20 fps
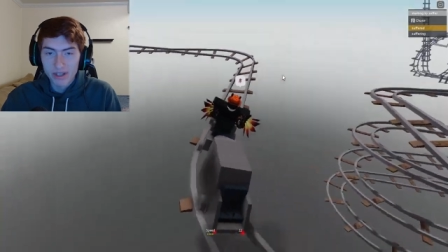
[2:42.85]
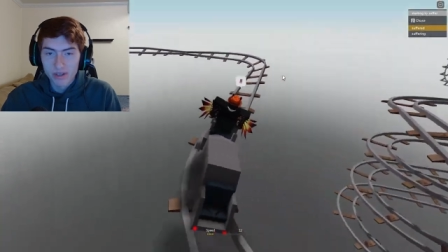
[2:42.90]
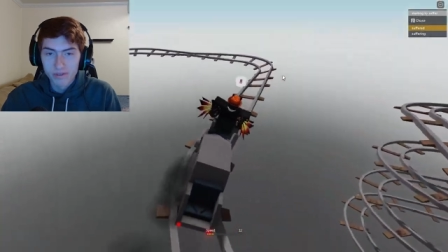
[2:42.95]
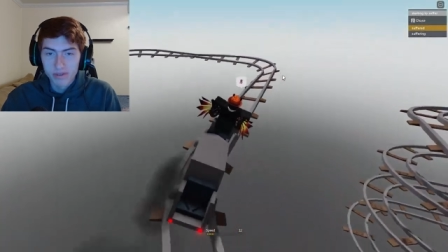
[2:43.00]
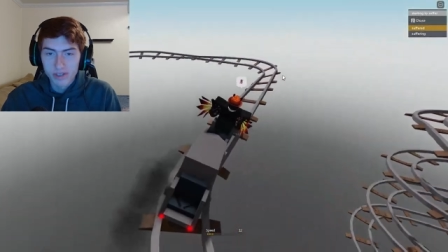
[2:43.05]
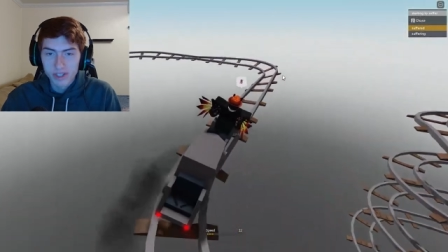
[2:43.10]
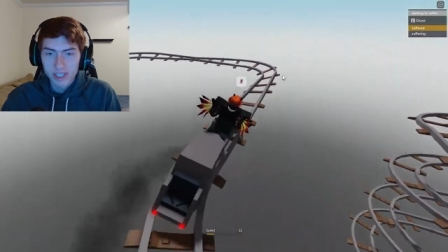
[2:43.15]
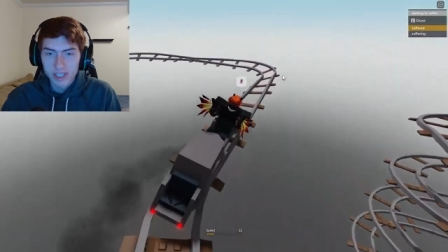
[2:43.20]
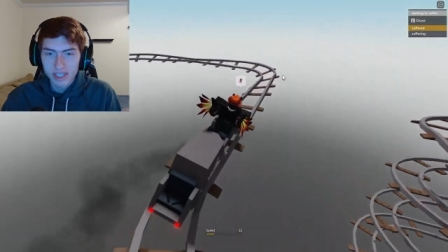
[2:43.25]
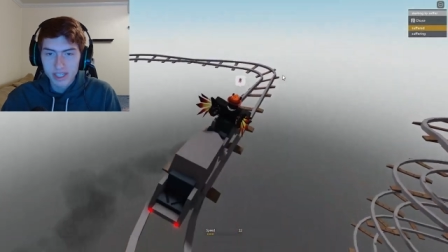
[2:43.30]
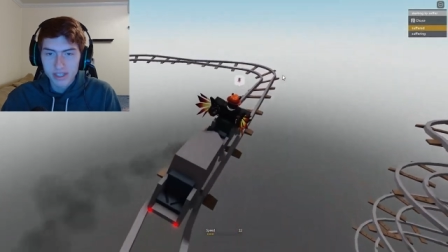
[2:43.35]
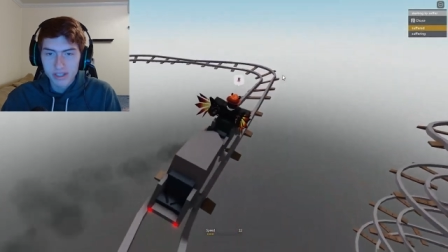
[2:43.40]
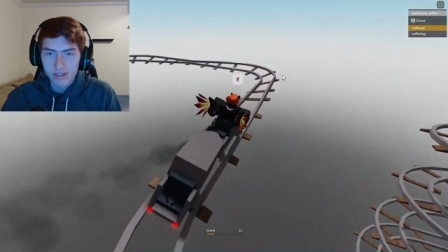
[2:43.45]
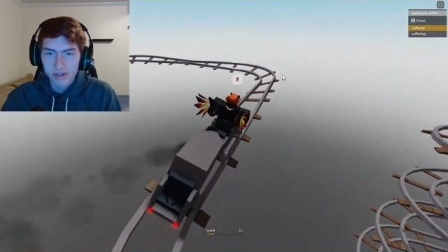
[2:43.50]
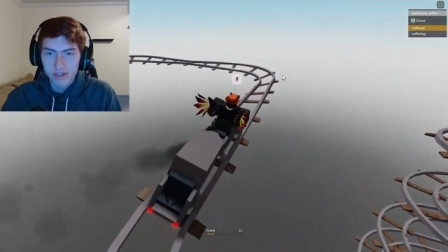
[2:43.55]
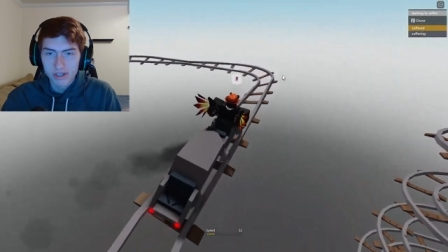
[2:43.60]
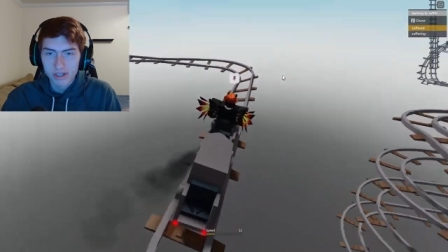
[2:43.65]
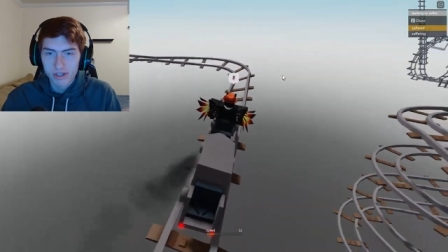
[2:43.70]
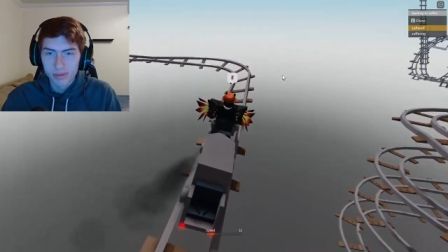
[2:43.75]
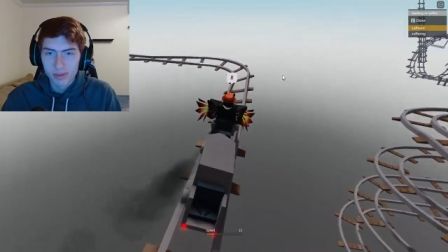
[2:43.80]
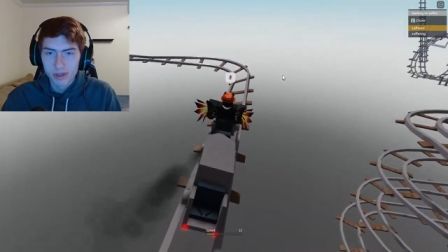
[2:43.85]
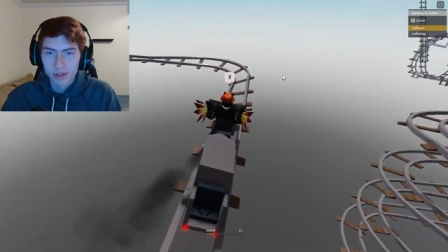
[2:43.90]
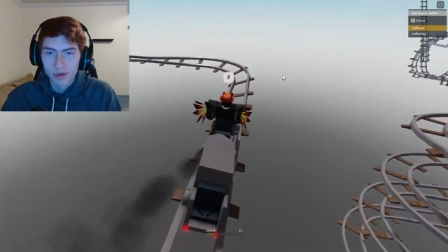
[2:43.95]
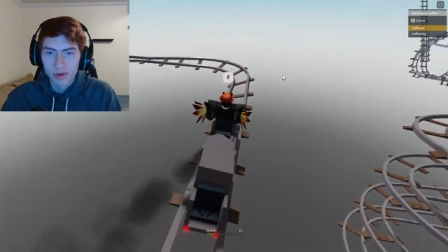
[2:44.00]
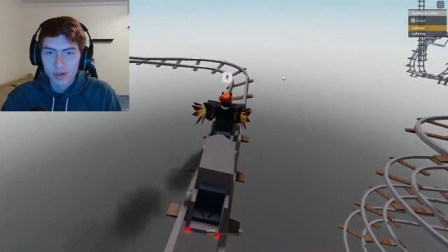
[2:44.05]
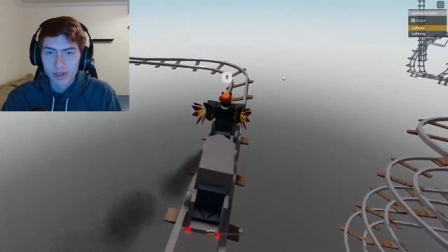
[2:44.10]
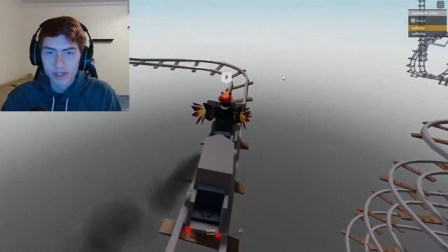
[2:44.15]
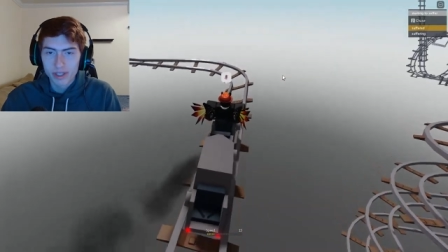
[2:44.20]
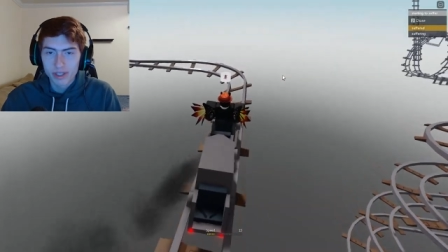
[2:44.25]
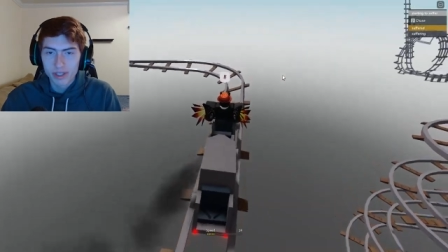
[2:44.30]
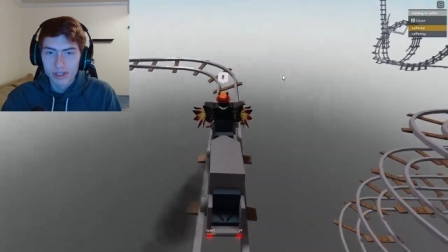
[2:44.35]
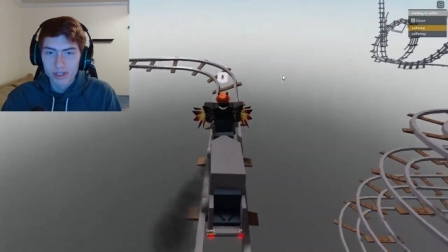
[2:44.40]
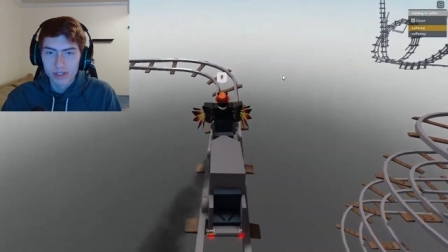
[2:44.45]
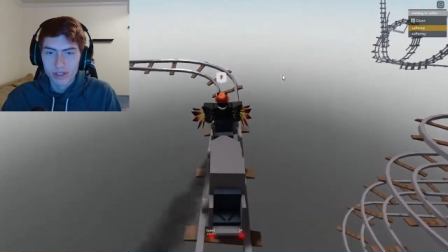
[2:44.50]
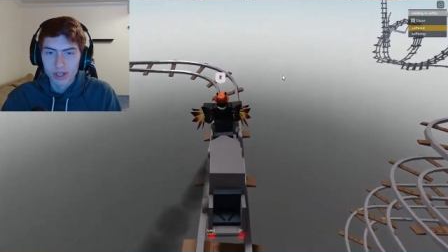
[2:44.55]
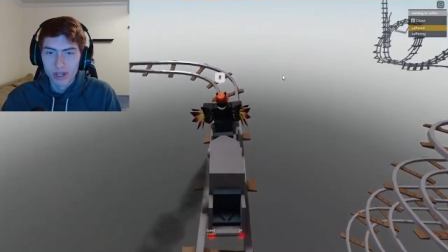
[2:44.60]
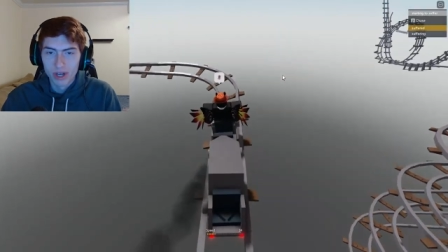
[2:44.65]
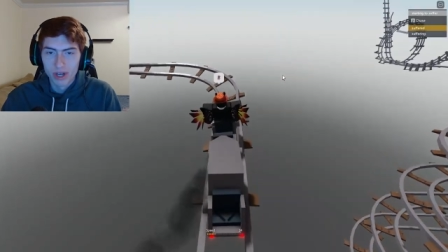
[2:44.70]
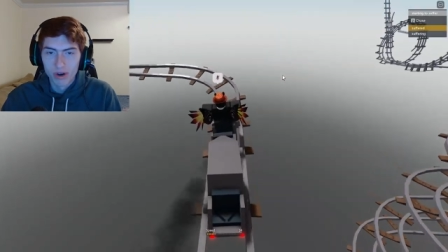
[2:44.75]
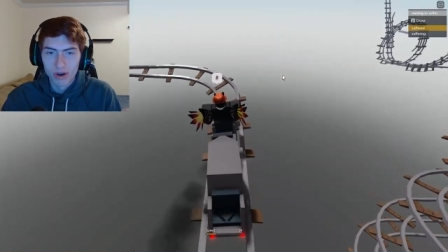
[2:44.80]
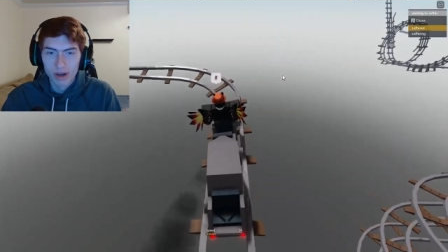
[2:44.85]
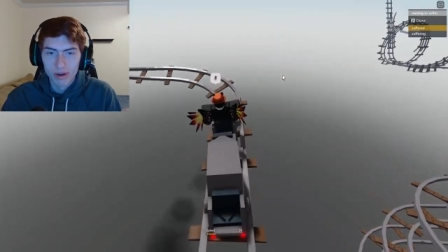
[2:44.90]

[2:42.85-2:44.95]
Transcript: over these, or I should be going slow.